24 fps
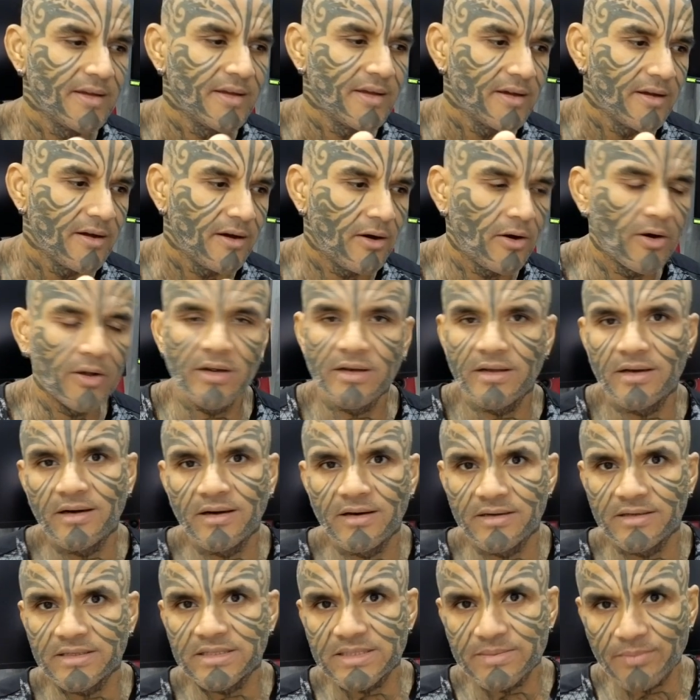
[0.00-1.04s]
on
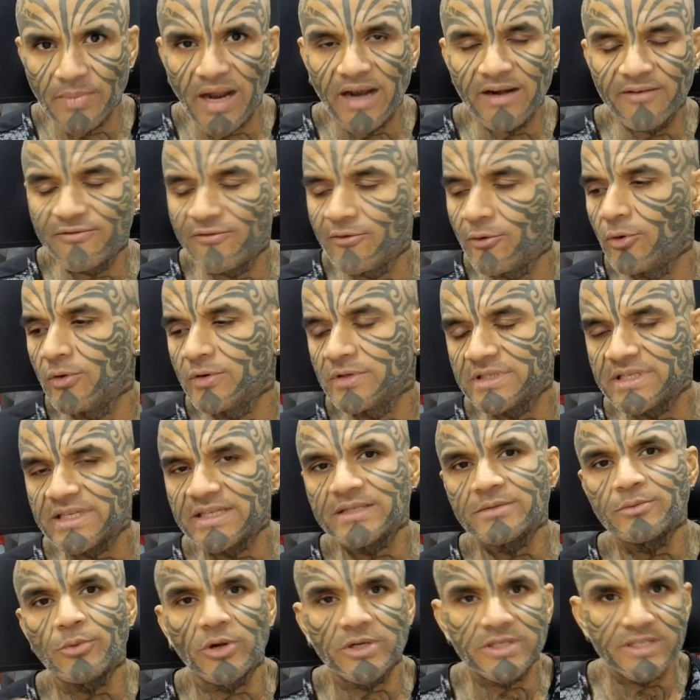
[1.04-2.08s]
her smartphone,
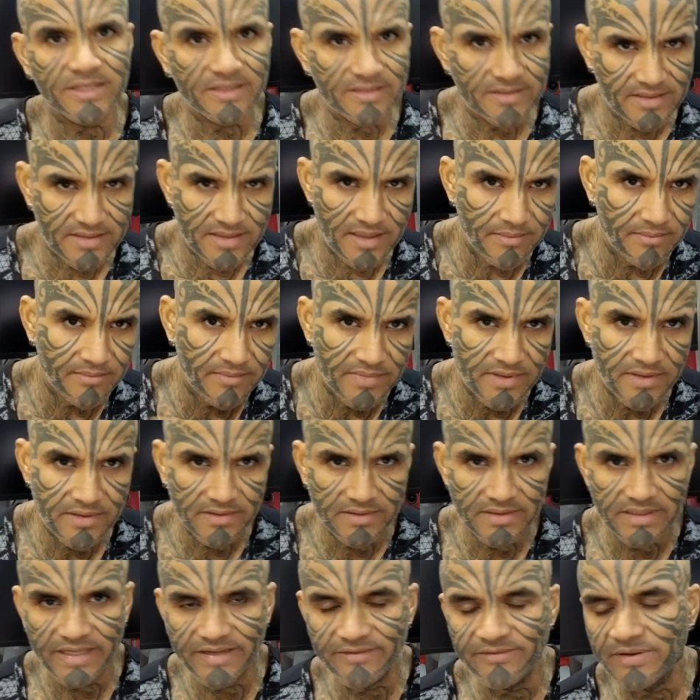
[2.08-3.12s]
she's watching some
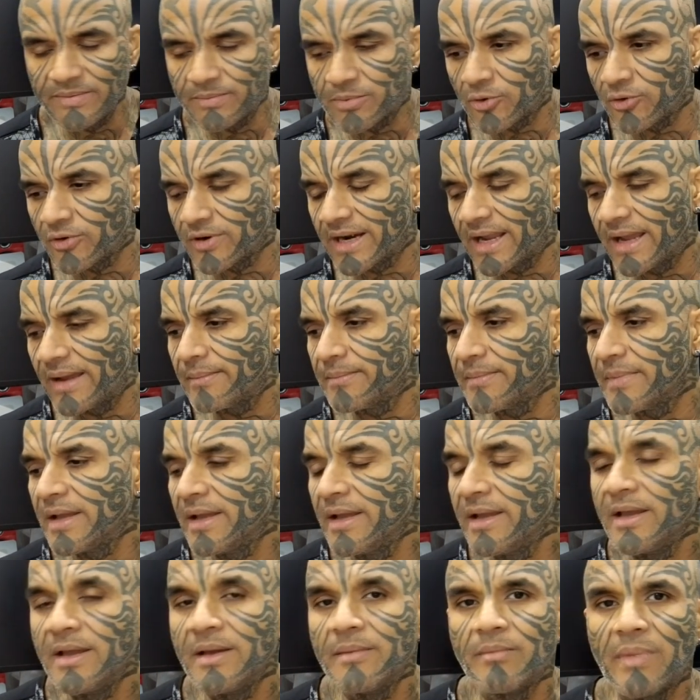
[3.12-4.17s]
TV program.
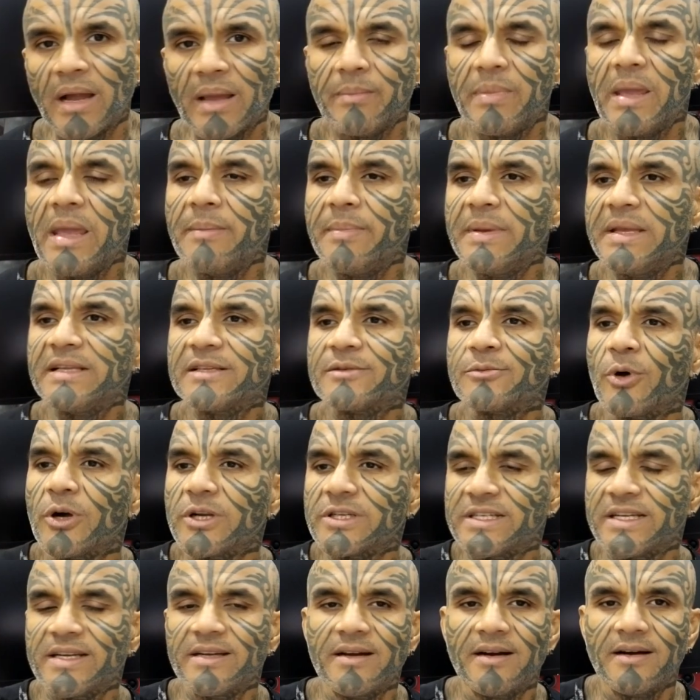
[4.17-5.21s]
My baby is
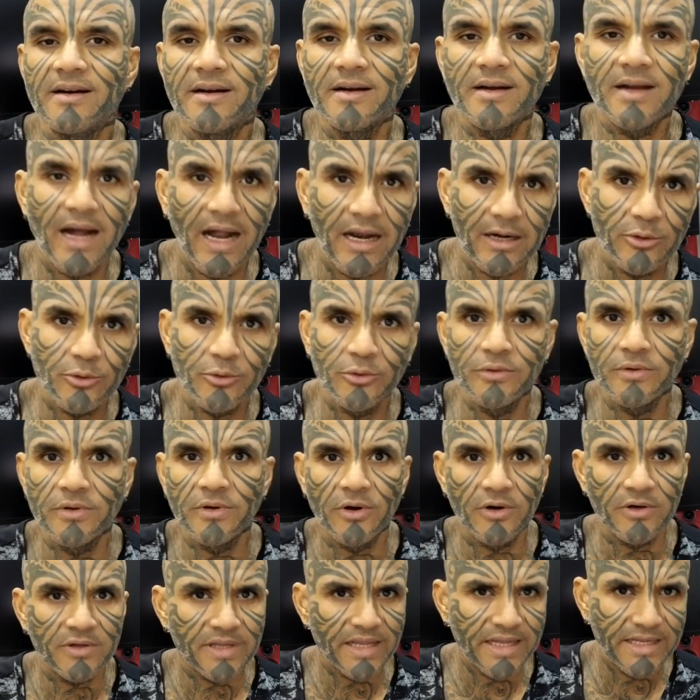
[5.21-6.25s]
watching her cartoon
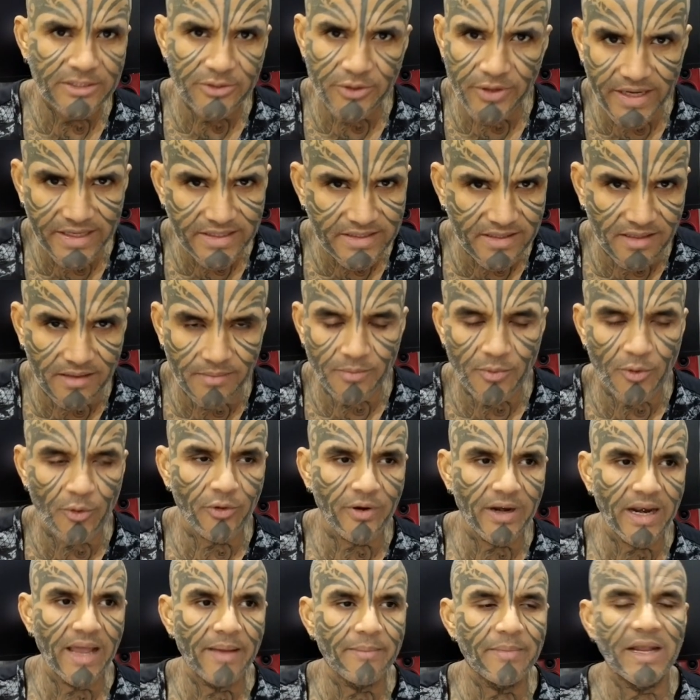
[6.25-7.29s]
or educational
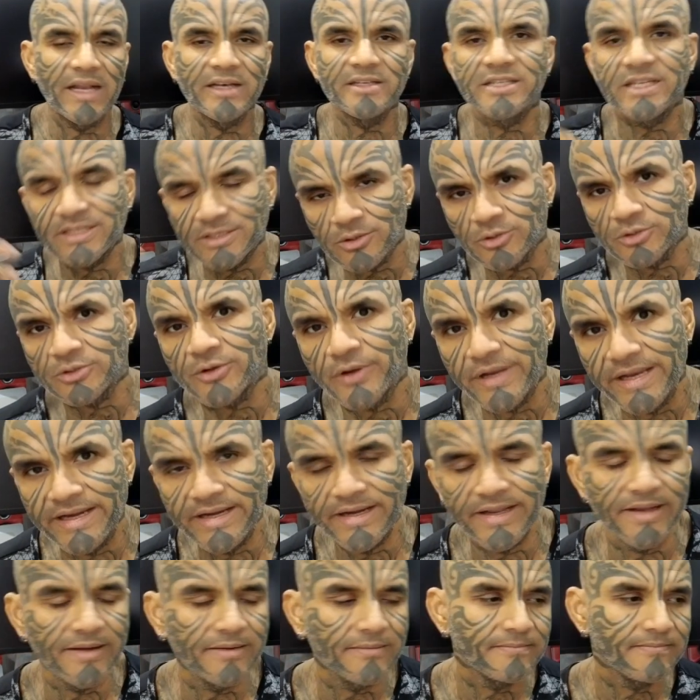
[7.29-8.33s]
program and she's also
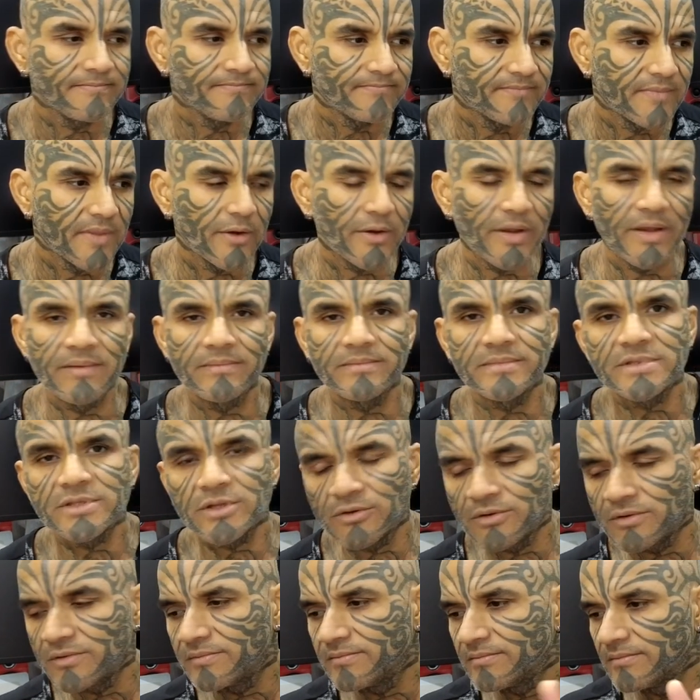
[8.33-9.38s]
eating. Okay,
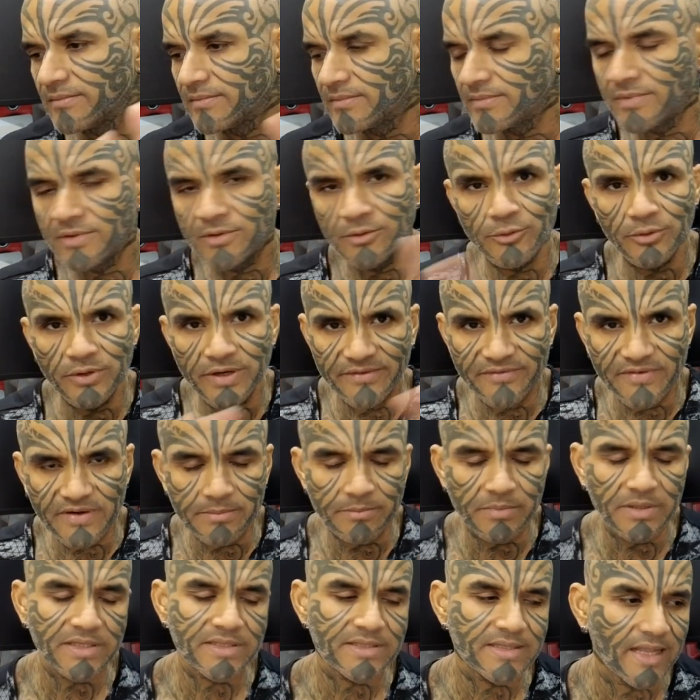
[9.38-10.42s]
so two
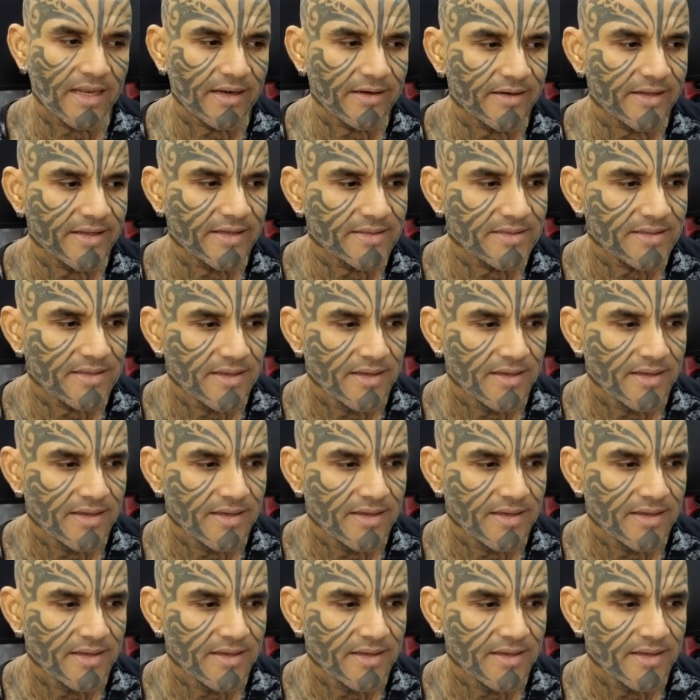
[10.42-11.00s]
different personalities.